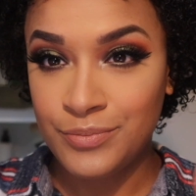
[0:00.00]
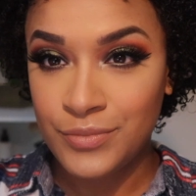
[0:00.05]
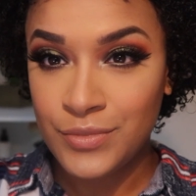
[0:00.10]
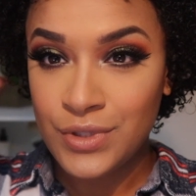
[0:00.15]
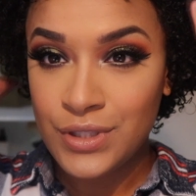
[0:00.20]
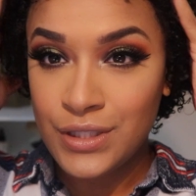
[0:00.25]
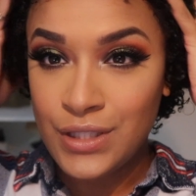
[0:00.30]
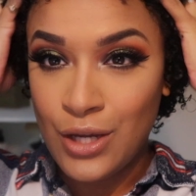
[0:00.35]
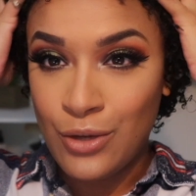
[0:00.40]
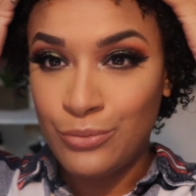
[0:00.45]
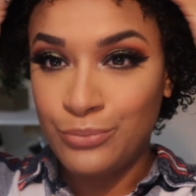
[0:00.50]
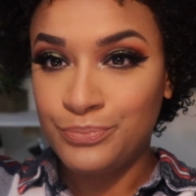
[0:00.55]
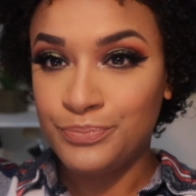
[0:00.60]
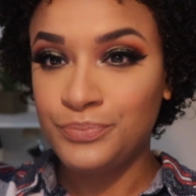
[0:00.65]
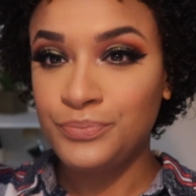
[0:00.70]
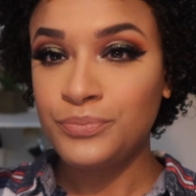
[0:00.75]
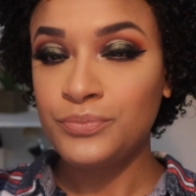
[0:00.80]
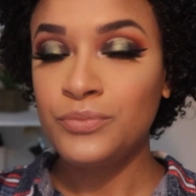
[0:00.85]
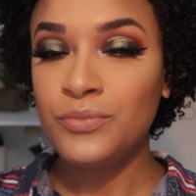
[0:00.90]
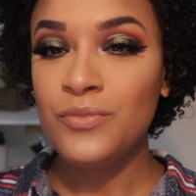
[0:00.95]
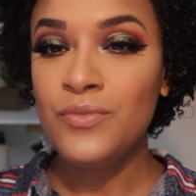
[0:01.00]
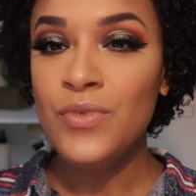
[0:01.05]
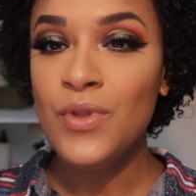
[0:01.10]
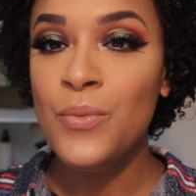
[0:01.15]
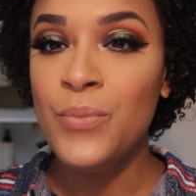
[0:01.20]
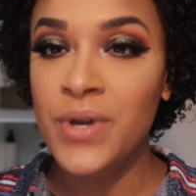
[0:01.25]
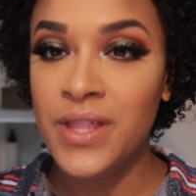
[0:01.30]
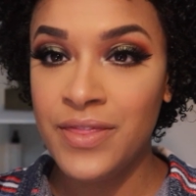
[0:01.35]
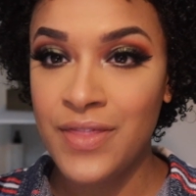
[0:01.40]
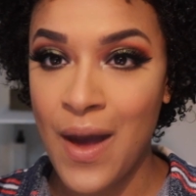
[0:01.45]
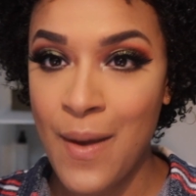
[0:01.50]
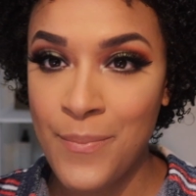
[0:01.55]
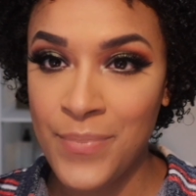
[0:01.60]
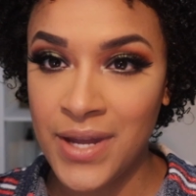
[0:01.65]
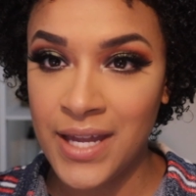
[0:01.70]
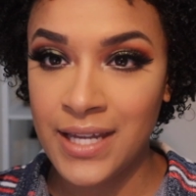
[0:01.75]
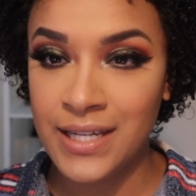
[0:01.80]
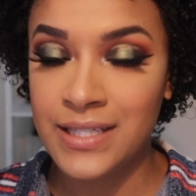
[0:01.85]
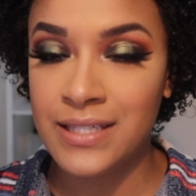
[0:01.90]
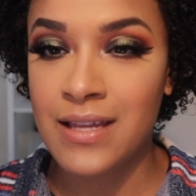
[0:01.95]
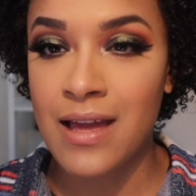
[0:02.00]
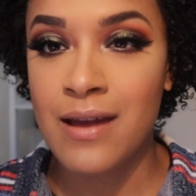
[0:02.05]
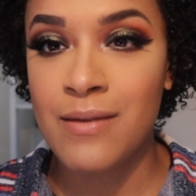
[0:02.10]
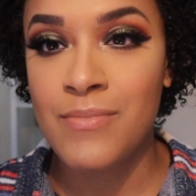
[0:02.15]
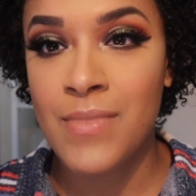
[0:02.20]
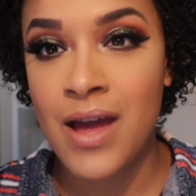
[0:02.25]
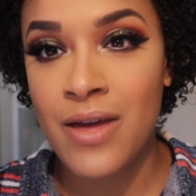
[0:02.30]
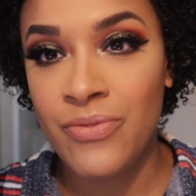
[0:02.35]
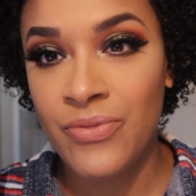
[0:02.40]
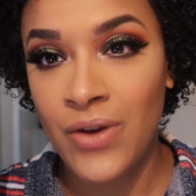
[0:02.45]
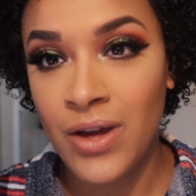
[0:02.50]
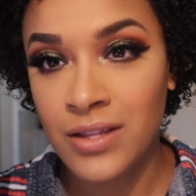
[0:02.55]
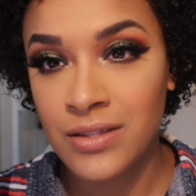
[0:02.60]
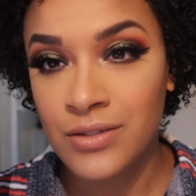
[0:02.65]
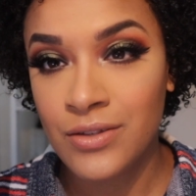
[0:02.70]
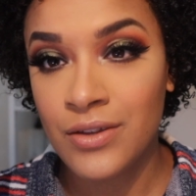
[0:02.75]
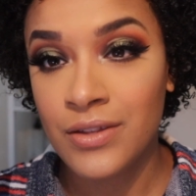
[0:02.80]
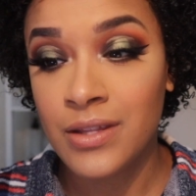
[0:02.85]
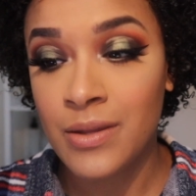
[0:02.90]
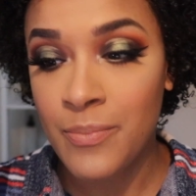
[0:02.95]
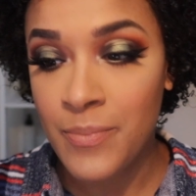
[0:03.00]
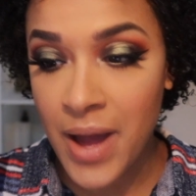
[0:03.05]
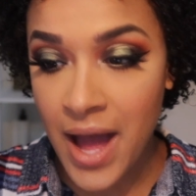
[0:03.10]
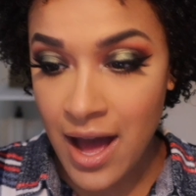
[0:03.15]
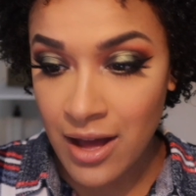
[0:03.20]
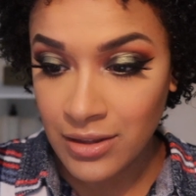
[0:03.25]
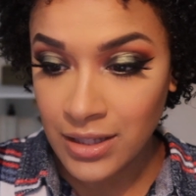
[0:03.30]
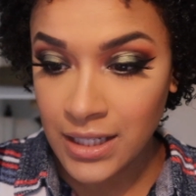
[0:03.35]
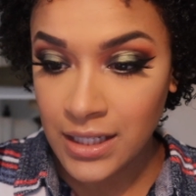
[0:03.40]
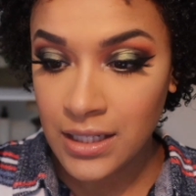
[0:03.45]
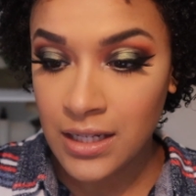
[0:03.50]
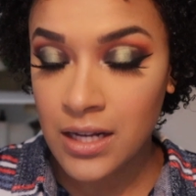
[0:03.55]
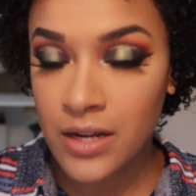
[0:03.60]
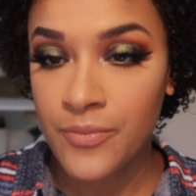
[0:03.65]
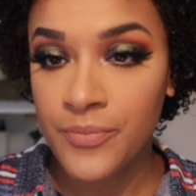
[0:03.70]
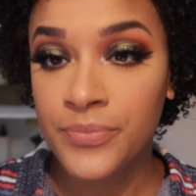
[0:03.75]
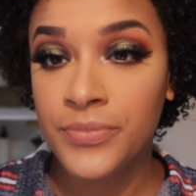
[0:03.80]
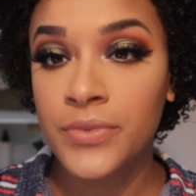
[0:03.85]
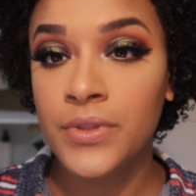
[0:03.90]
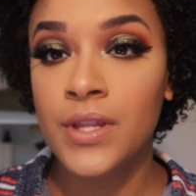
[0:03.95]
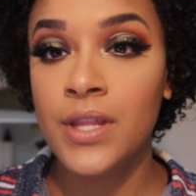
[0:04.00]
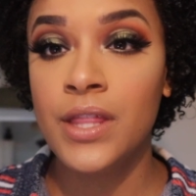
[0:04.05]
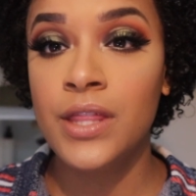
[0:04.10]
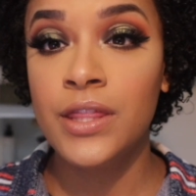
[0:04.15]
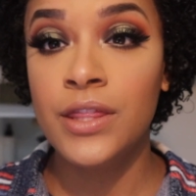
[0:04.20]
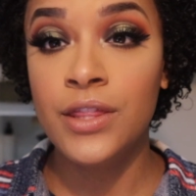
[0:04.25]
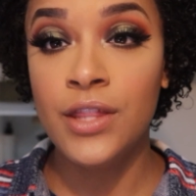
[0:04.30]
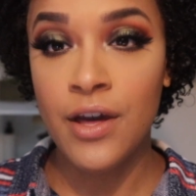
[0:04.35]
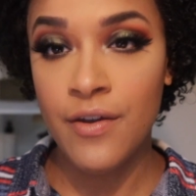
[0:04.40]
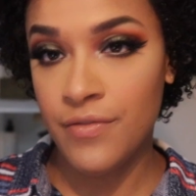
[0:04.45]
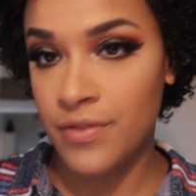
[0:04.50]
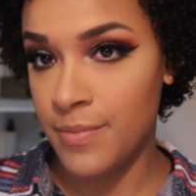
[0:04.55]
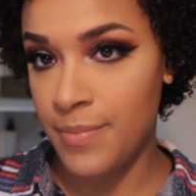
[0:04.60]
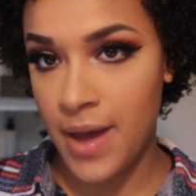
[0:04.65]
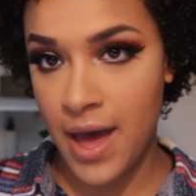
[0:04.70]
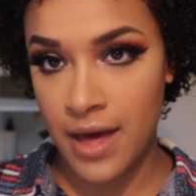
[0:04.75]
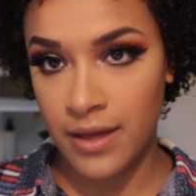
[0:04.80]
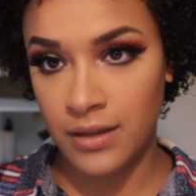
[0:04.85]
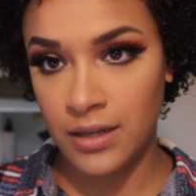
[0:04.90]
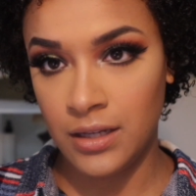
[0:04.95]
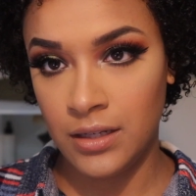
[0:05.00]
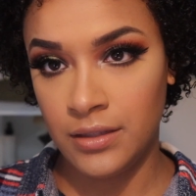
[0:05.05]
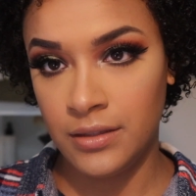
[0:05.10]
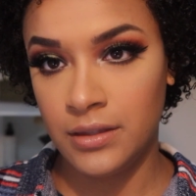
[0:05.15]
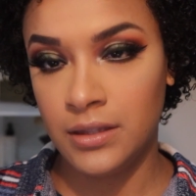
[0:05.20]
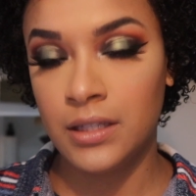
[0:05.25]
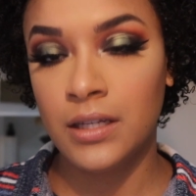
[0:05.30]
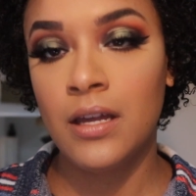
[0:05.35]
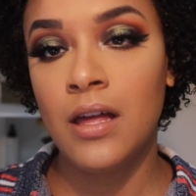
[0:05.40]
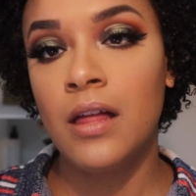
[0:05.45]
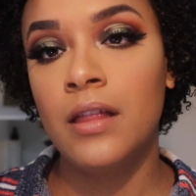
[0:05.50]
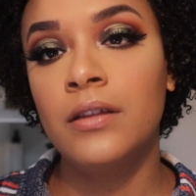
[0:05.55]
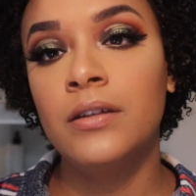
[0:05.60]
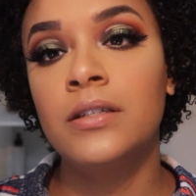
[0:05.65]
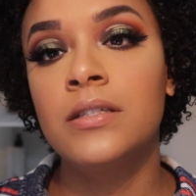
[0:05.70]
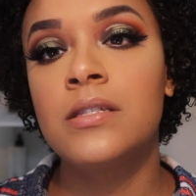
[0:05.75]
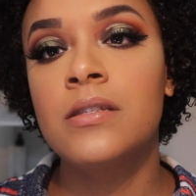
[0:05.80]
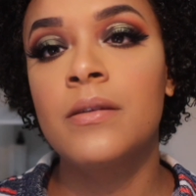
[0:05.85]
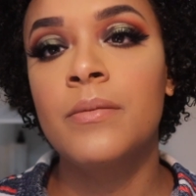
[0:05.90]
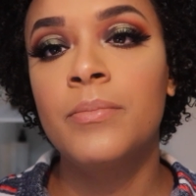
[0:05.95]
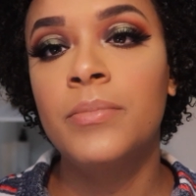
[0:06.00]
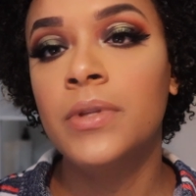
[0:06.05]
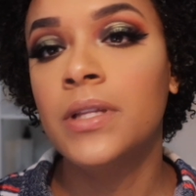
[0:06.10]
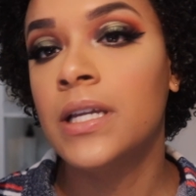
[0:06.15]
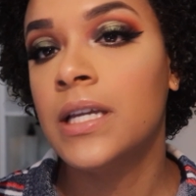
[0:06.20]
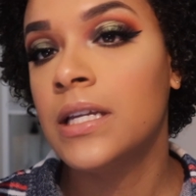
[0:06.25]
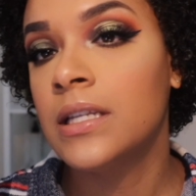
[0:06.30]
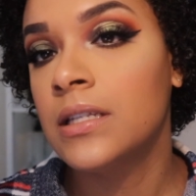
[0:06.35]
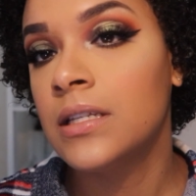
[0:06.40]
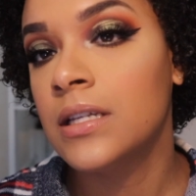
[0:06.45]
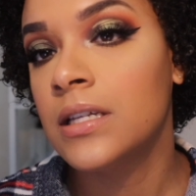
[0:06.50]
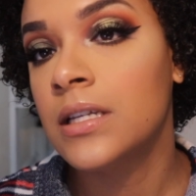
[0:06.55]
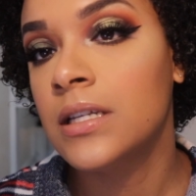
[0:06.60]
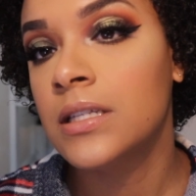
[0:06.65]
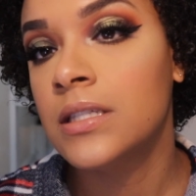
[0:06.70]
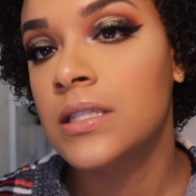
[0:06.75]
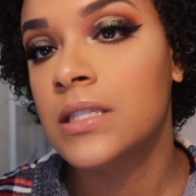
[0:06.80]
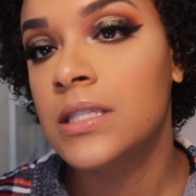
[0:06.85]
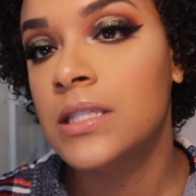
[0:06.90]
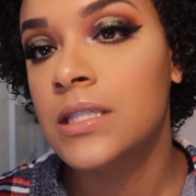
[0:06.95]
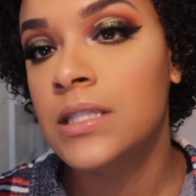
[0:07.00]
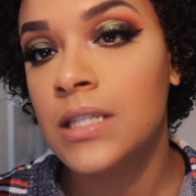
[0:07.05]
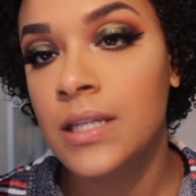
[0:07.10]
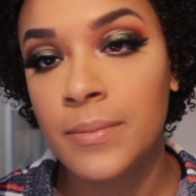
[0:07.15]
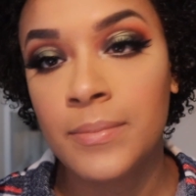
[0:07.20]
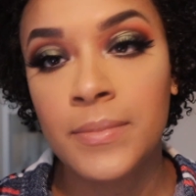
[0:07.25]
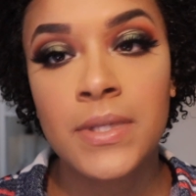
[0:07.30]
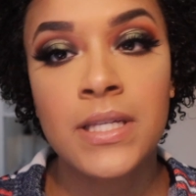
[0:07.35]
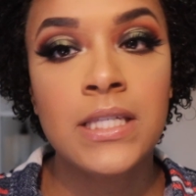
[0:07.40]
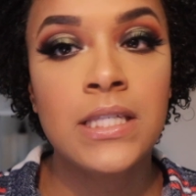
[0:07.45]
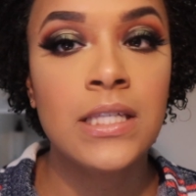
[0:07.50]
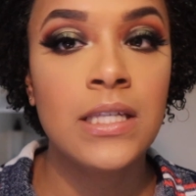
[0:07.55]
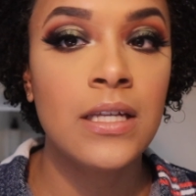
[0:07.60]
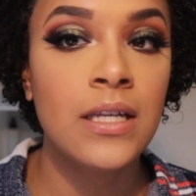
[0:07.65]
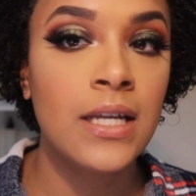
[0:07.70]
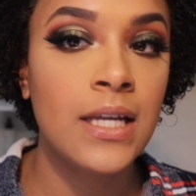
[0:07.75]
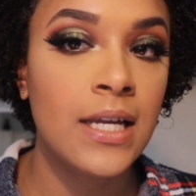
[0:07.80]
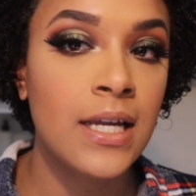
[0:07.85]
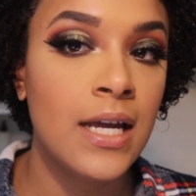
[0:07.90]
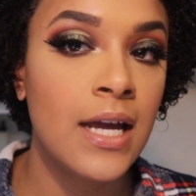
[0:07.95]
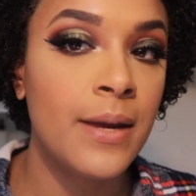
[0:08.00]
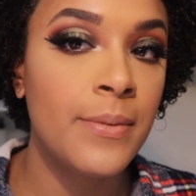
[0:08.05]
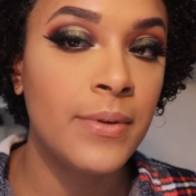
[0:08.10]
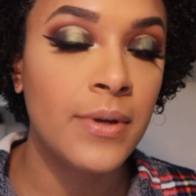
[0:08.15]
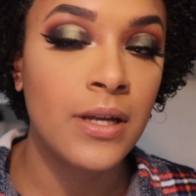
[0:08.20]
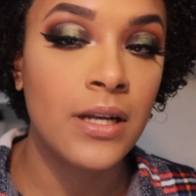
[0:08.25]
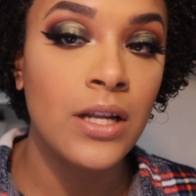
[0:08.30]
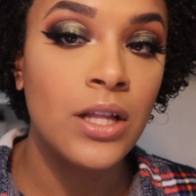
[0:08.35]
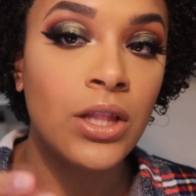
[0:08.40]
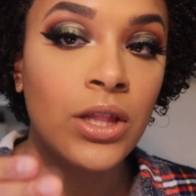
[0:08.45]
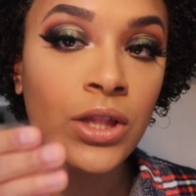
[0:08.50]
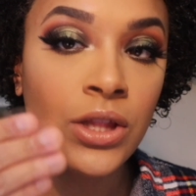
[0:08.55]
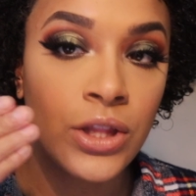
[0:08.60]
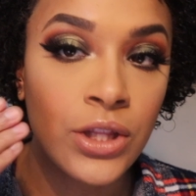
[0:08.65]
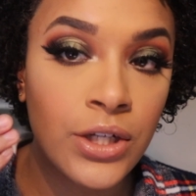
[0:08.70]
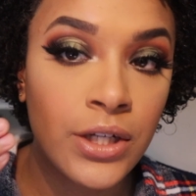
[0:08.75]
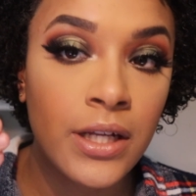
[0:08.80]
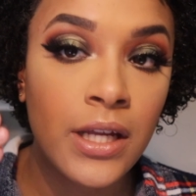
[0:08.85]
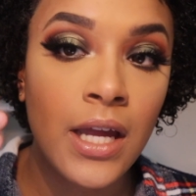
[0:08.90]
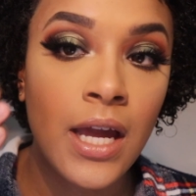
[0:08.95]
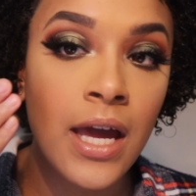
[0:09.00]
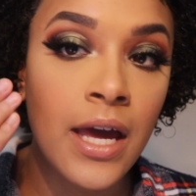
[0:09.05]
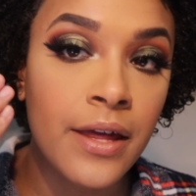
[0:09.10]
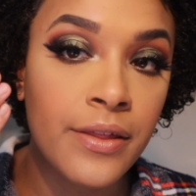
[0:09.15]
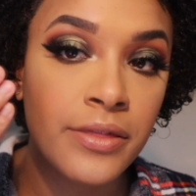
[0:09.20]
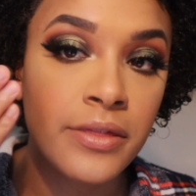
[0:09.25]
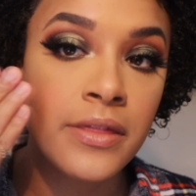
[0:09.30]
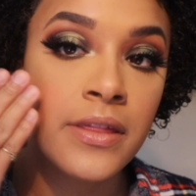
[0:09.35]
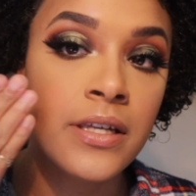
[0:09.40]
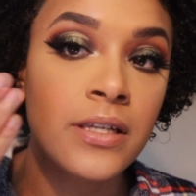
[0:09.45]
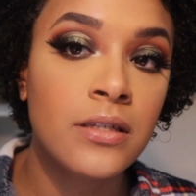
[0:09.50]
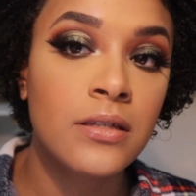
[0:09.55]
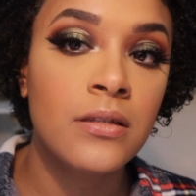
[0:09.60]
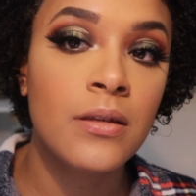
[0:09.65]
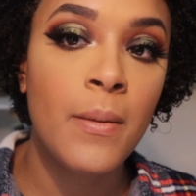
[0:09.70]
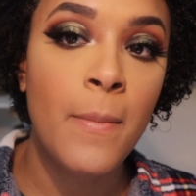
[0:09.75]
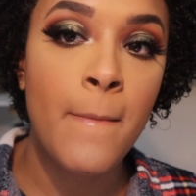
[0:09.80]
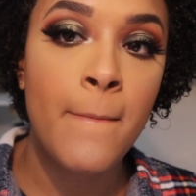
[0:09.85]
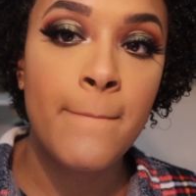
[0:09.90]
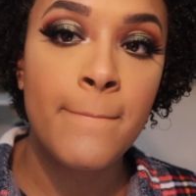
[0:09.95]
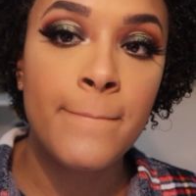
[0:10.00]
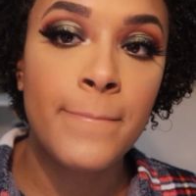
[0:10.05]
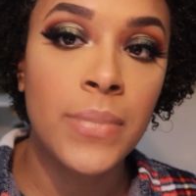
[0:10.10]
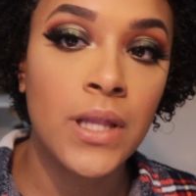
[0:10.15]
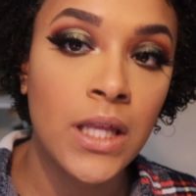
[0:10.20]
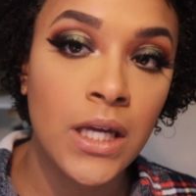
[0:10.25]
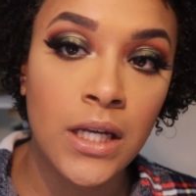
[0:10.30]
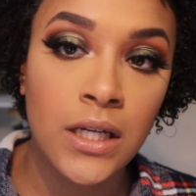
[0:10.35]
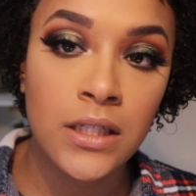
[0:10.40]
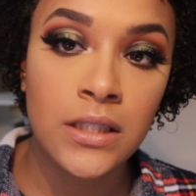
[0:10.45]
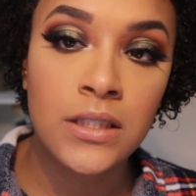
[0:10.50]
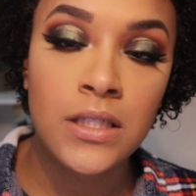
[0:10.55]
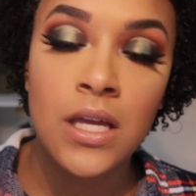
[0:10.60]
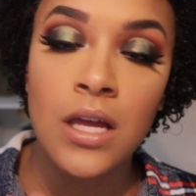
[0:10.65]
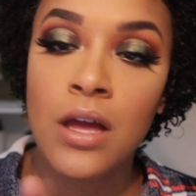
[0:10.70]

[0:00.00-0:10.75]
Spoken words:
So, with that being said, my thoughts on the palette. Love the palette. The colors blend seamlessly. I mean, look at this blend.